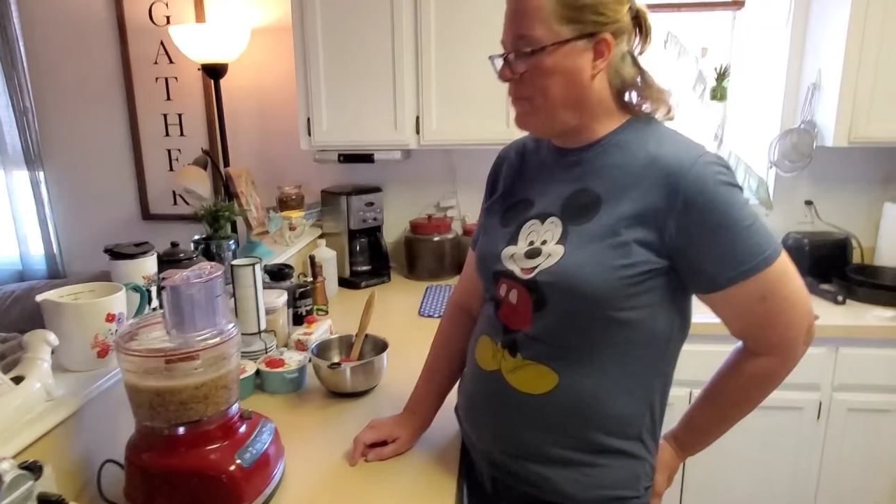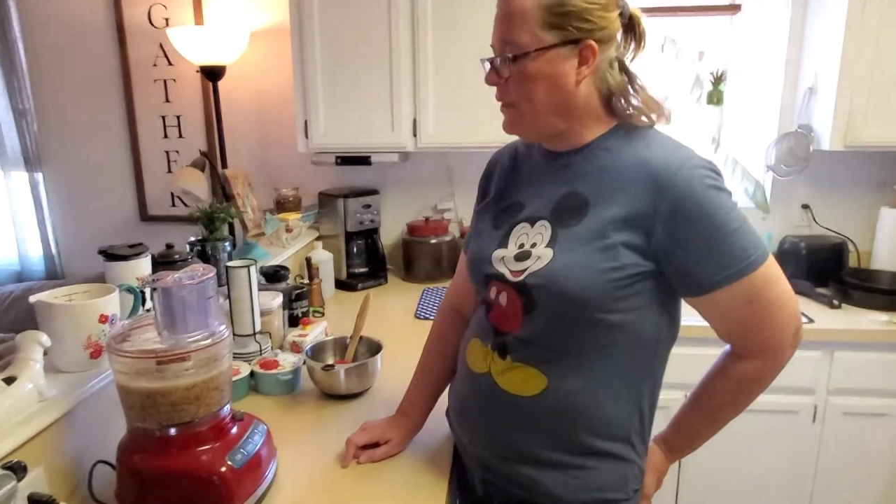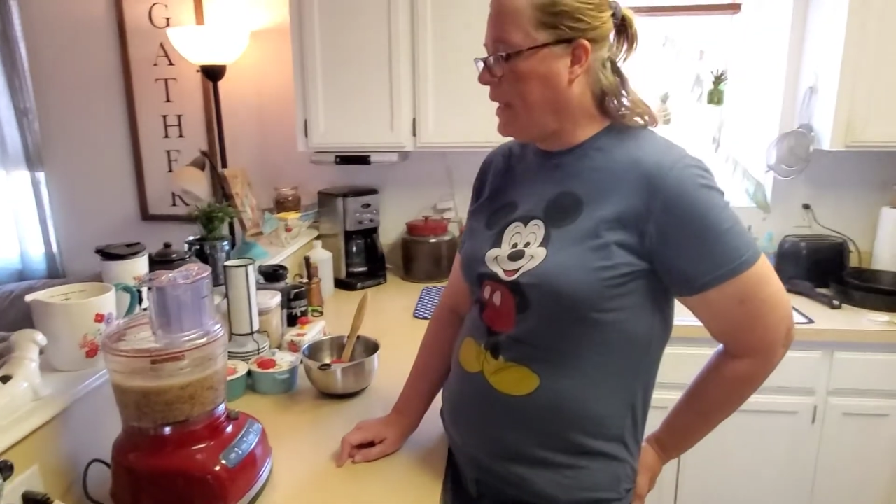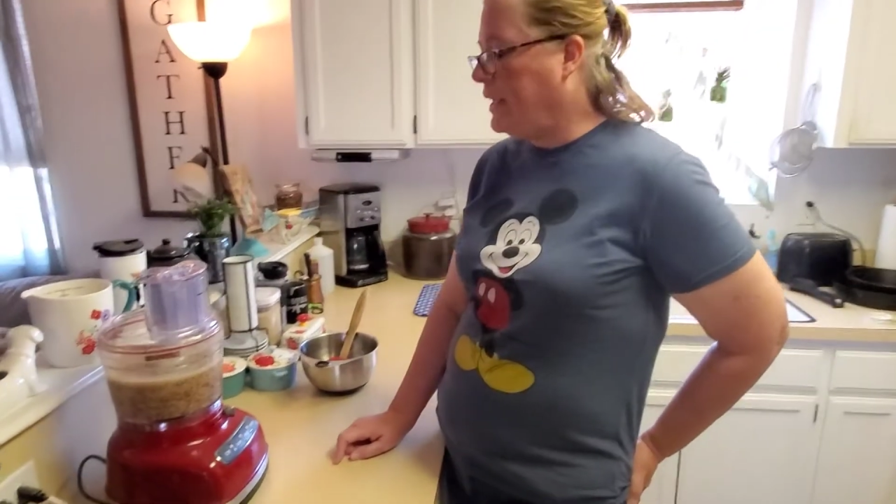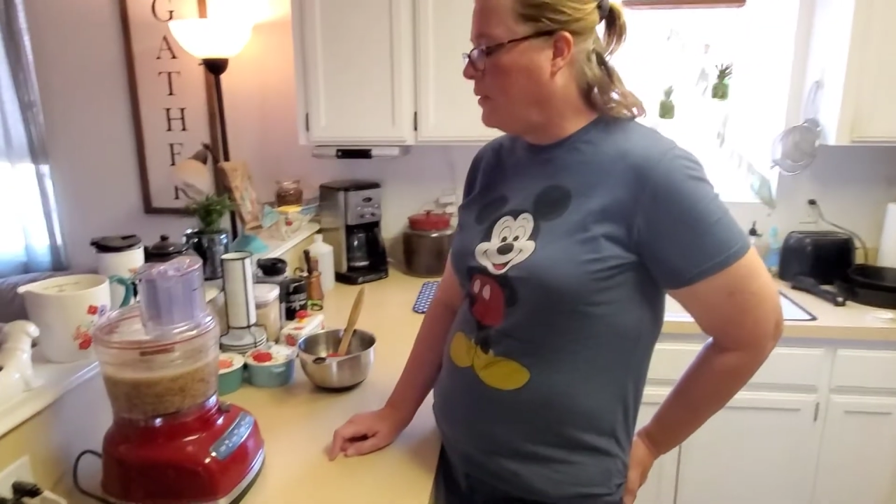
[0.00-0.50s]
feel
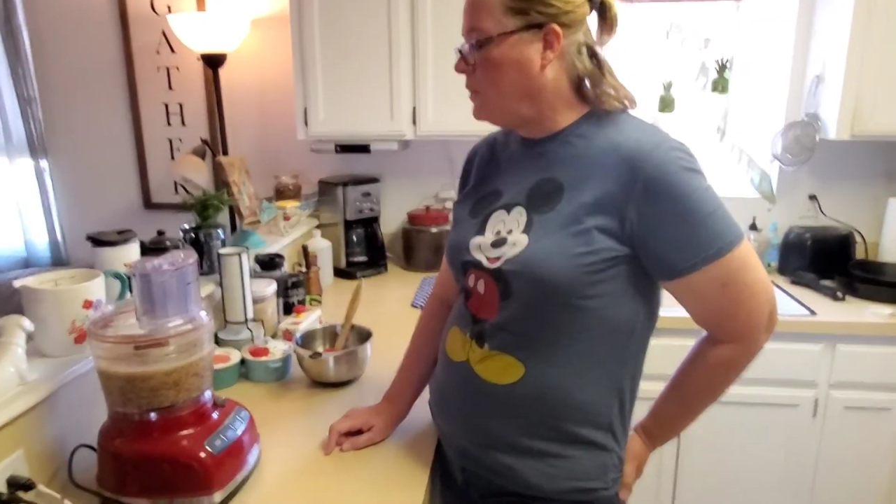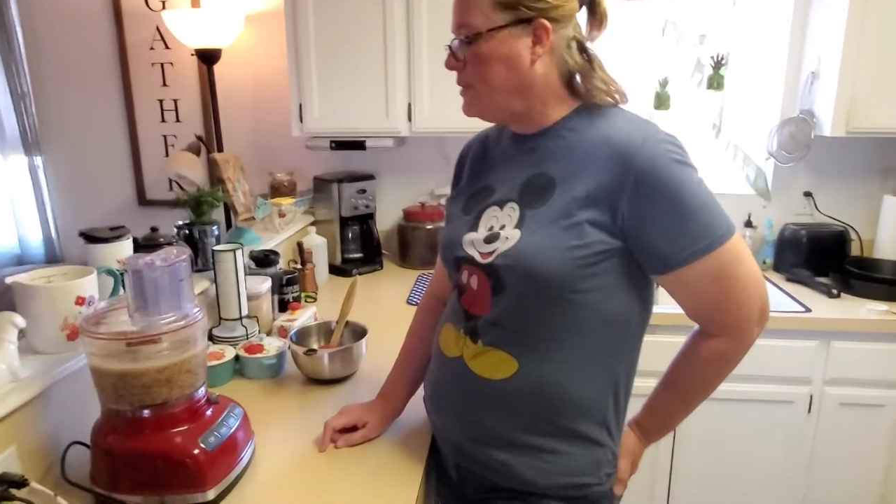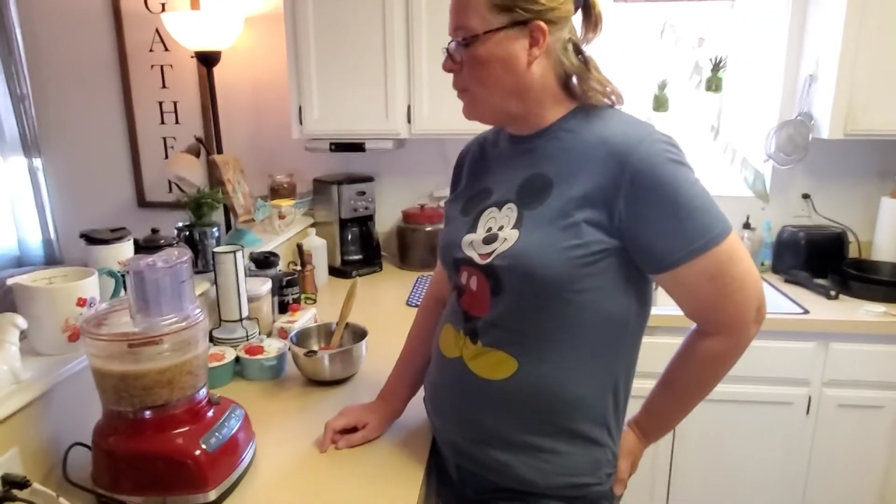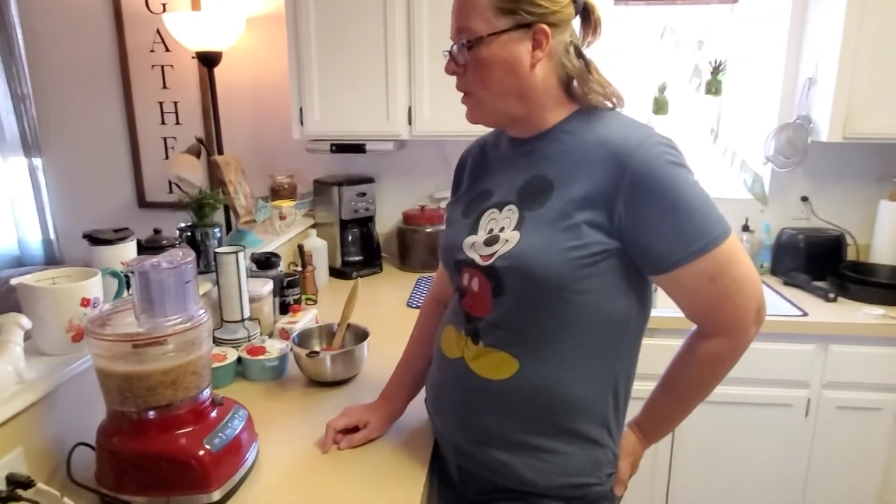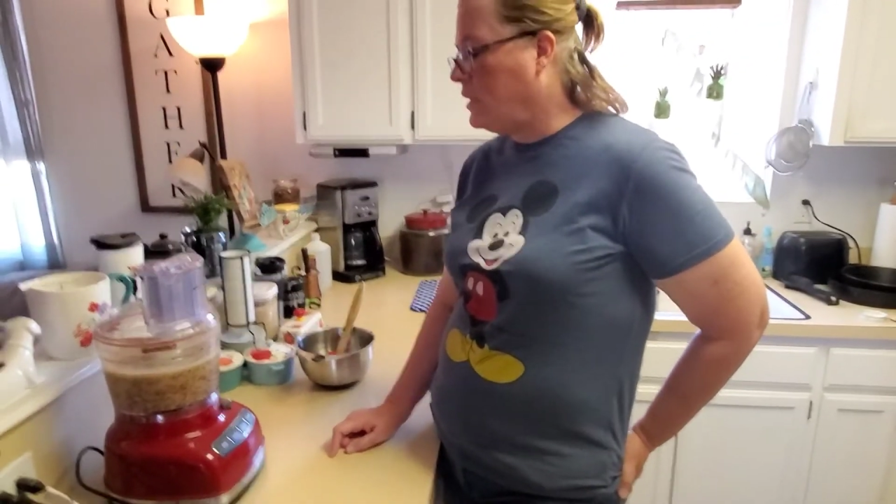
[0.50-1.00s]
like it
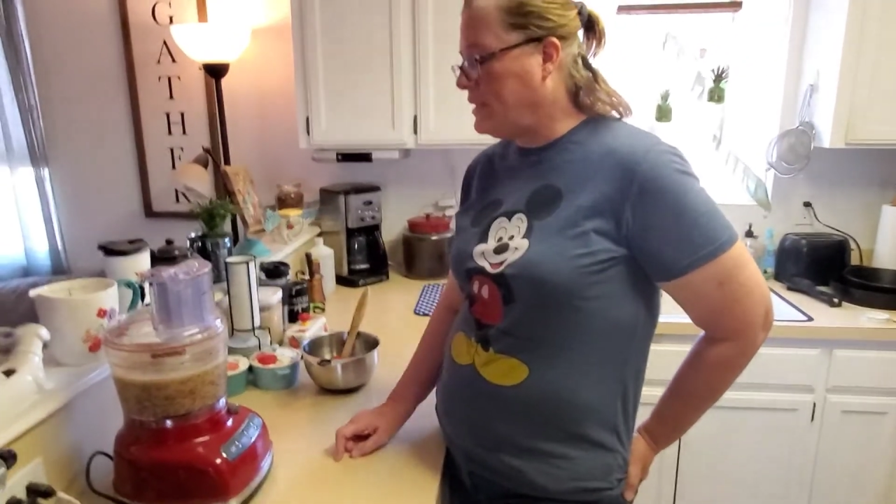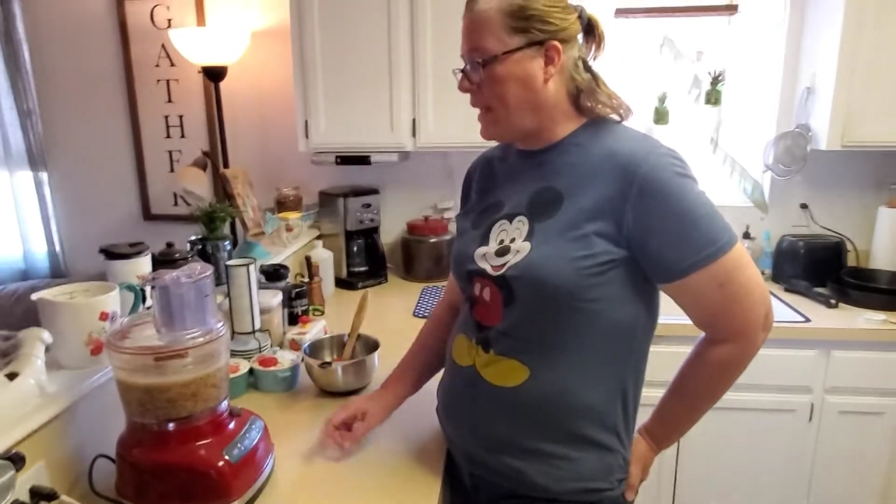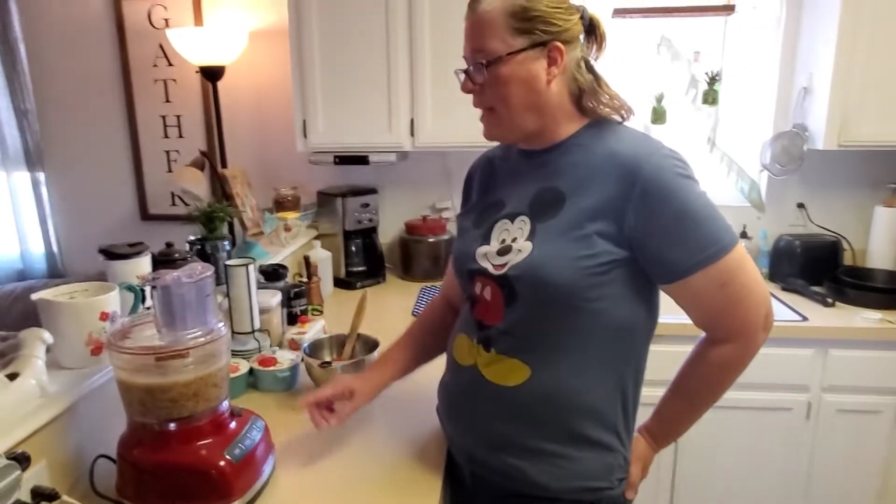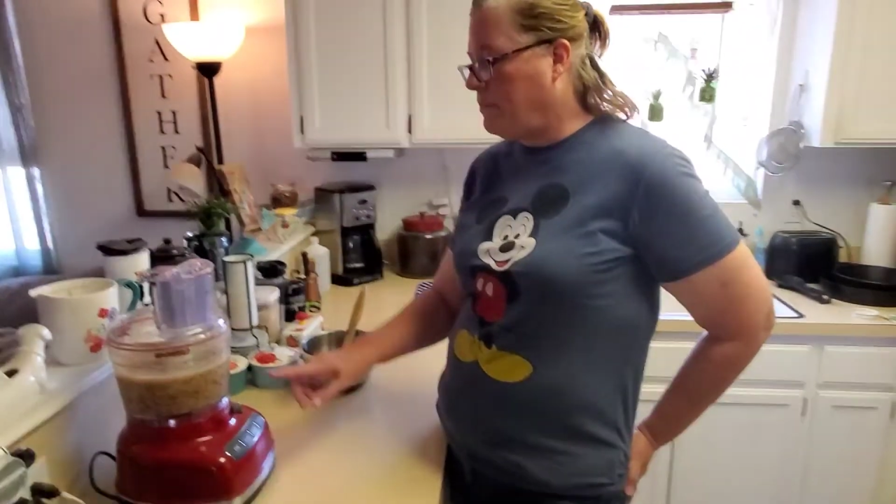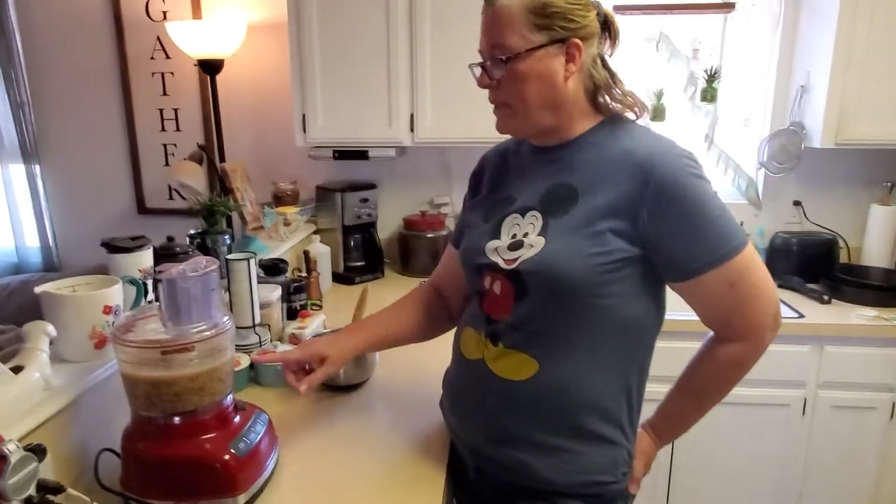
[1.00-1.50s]
was where it's at,